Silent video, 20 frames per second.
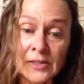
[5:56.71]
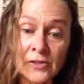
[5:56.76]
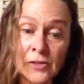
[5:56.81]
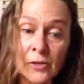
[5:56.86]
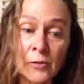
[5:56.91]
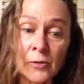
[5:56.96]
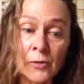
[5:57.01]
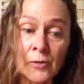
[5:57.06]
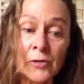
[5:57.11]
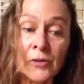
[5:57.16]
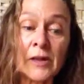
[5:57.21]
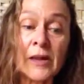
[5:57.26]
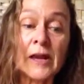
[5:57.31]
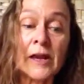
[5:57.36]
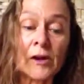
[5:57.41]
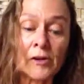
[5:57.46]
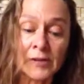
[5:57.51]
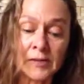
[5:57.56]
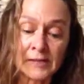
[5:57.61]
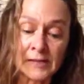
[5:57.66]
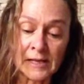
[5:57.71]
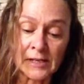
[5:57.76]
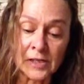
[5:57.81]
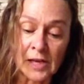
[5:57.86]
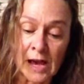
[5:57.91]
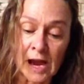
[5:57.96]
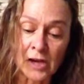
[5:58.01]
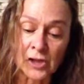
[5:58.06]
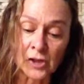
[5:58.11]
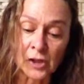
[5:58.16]
So they are said
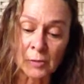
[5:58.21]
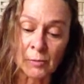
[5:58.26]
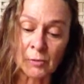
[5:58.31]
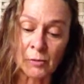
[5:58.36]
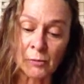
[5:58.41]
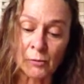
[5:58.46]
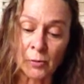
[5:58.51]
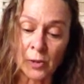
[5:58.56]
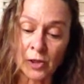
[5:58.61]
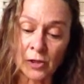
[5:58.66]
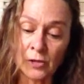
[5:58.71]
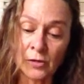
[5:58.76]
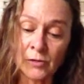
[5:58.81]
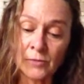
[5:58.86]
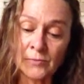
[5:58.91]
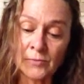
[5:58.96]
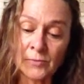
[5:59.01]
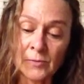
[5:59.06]
to actually be real.